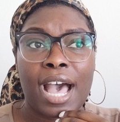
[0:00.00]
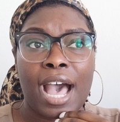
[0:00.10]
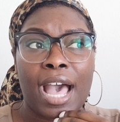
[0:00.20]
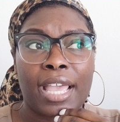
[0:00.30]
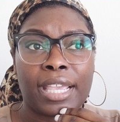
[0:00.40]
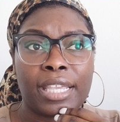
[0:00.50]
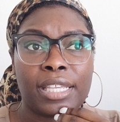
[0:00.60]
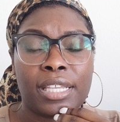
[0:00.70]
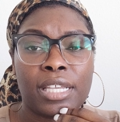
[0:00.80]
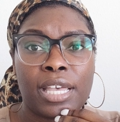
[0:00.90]

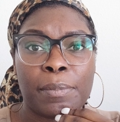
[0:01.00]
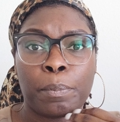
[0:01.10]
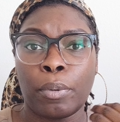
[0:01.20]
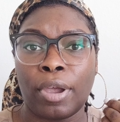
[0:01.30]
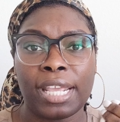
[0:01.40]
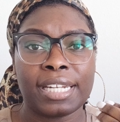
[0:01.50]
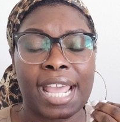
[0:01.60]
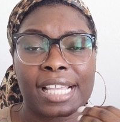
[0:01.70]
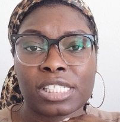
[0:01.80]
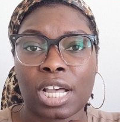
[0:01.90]
I prayed and
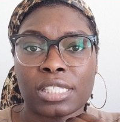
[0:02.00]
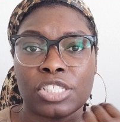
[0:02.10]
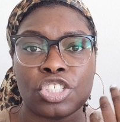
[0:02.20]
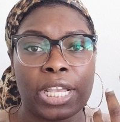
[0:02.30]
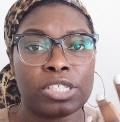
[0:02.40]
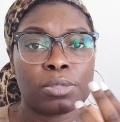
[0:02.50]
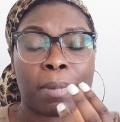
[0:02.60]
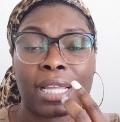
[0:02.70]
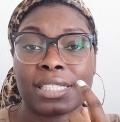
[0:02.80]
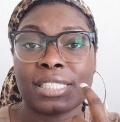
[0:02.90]
asked God to change
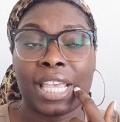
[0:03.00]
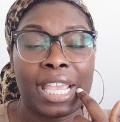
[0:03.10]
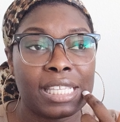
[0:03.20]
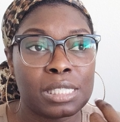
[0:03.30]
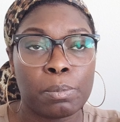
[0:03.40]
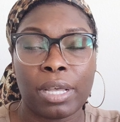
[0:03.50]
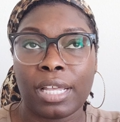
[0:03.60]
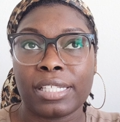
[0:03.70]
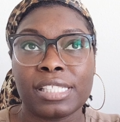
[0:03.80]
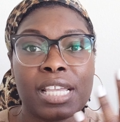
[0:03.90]
my taste
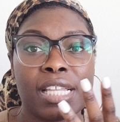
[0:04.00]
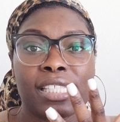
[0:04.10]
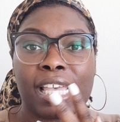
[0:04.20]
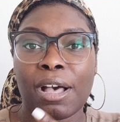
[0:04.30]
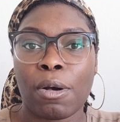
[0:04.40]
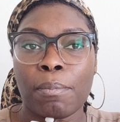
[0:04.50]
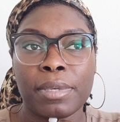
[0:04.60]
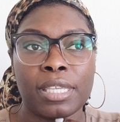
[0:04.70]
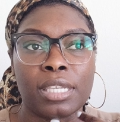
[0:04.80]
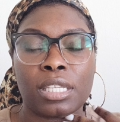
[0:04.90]
buds, to help
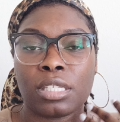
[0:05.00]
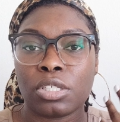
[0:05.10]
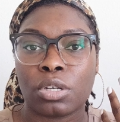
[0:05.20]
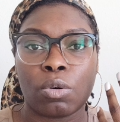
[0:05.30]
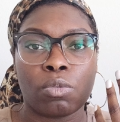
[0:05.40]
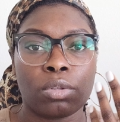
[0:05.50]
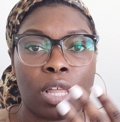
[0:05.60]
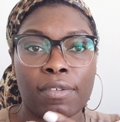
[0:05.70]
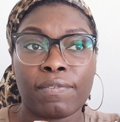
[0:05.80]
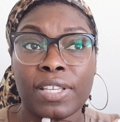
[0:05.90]
me, you know,
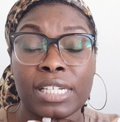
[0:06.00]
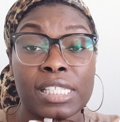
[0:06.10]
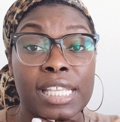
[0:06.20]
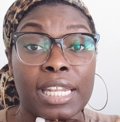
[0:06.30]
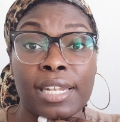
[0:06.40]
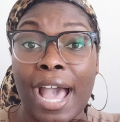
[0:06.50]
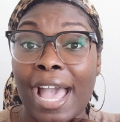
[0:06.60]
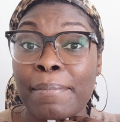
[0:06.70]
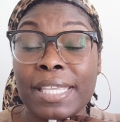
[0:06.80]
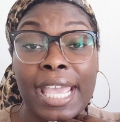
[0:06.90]
love fitness. And
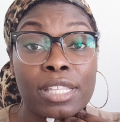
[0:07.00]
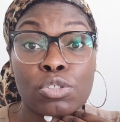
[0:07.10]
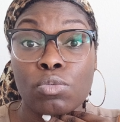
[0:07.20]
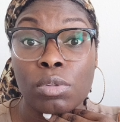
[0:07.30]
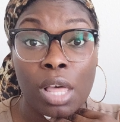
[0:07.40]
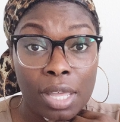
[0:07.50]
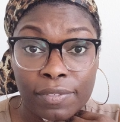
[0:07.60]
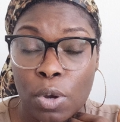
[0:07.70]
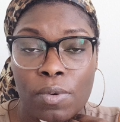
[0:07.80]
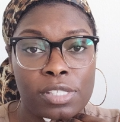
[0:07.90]
I began to love
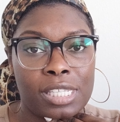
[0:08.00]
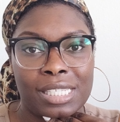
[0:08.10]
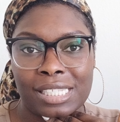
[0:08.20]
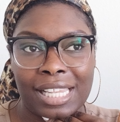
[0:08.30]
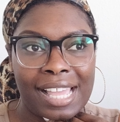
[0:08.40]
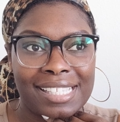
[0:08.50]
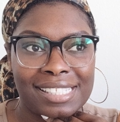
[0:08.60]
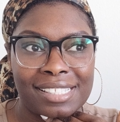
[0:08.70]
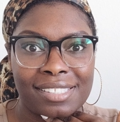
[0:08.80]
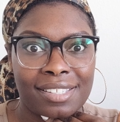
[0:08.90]
going to his
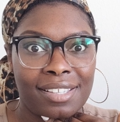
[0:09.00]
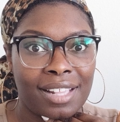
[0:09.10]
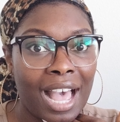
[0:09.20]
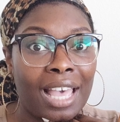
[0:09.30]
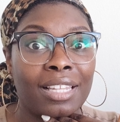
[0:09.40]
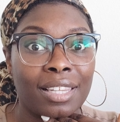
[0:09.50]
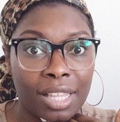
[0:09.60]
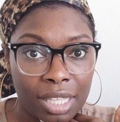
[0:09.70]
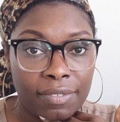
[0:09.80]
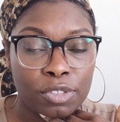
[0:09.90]
classes. I
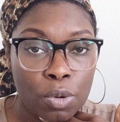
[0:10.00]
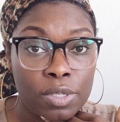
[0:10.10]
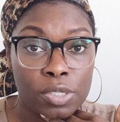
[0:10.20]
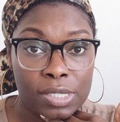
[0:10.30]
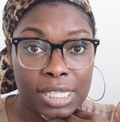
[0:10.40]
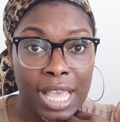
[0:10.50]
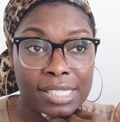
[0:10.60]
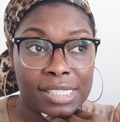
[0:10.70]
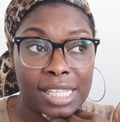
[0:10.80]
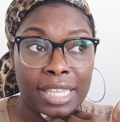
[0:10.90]
loved going to his
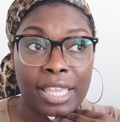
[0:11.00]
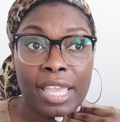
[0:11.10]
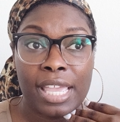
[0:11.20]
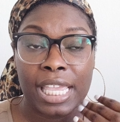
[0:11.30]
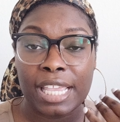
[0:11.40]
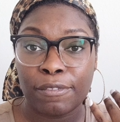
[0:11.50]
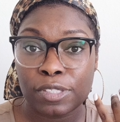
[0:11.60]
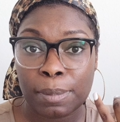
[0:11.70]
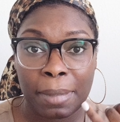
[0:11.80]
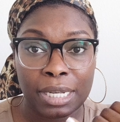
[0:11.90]
classes. Like, if
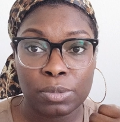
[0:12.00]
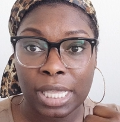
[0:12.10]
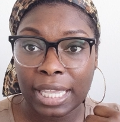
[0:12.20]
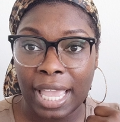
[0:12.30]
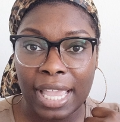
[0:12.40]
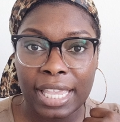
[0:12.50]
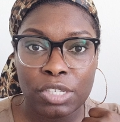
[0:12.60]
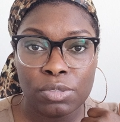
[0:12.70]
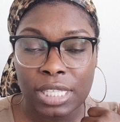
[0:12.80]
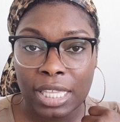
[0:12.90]
somebody was like, "Hey, can
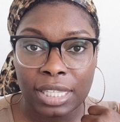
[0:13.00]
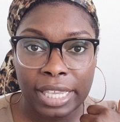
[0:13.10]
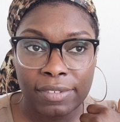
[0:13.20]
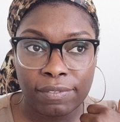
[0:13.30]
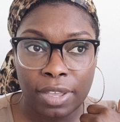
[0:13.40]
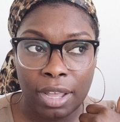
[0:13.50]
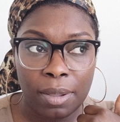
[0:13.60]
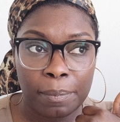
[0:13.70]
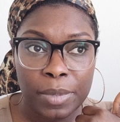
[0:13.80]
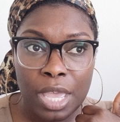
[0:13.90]
you stay late?"
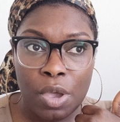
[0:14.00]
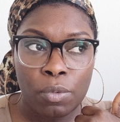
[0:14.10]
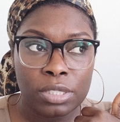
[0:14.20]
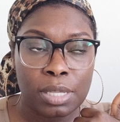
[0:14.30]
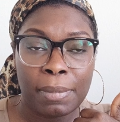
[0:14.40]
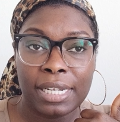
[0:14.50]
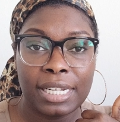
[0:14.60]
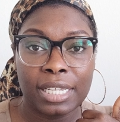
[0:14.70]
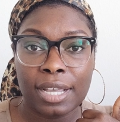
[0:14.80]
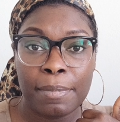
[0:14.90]
Um, somebody
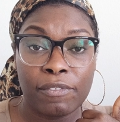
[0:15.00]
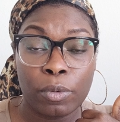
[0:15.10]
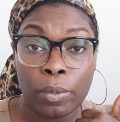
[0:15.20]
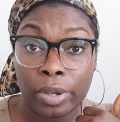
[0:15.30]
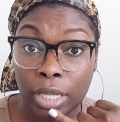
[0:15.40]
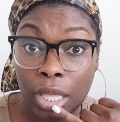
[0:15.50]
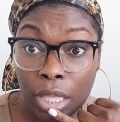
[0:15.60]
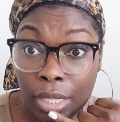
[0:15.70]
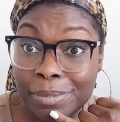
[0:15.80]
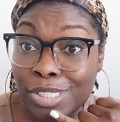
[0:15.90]
didn't come in for work.
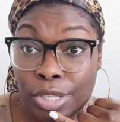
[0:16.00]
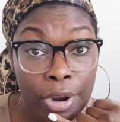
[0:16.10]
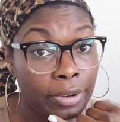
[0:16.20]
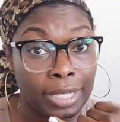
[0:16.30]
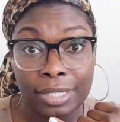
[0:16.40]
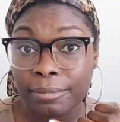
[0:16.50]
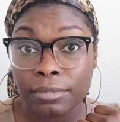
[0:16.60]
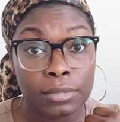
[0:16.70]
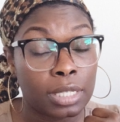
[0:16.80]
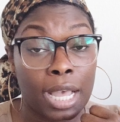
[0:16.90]
Uh, sorry,
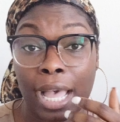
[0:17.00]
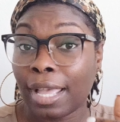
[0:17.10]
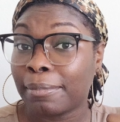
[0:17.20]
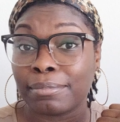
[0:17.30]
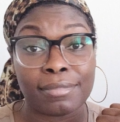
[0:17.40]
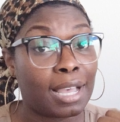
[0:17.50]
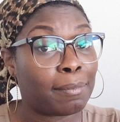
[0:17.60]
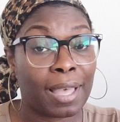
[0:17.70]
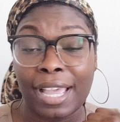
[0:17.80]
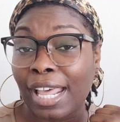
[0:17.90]
I'm,
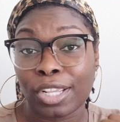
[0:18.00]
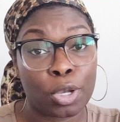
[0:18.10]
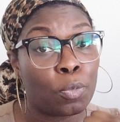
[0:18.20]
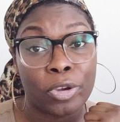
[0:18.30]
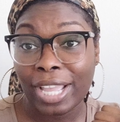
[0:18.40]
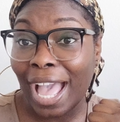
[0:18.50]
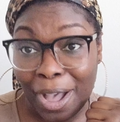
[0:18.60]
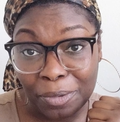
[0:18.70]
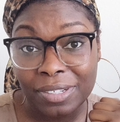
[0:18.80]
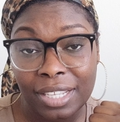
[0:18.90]
I'm I gotta go work
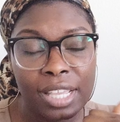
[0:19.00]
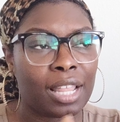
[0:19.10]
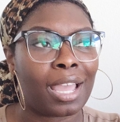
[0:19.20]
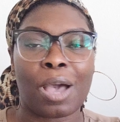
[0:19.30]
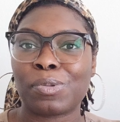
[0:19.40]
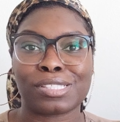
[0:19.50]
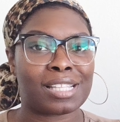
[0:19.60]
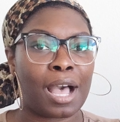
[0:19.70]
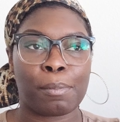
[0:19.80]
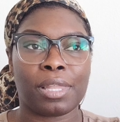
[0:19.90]
out. Like, I was
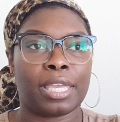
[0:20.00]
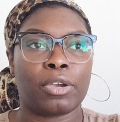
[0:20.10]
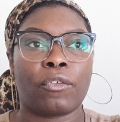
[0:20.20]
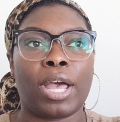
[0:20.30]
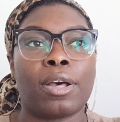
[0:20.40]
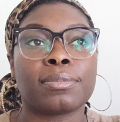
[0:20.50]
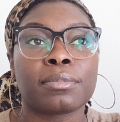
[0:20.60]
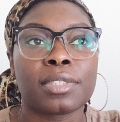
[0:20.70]
not playing around.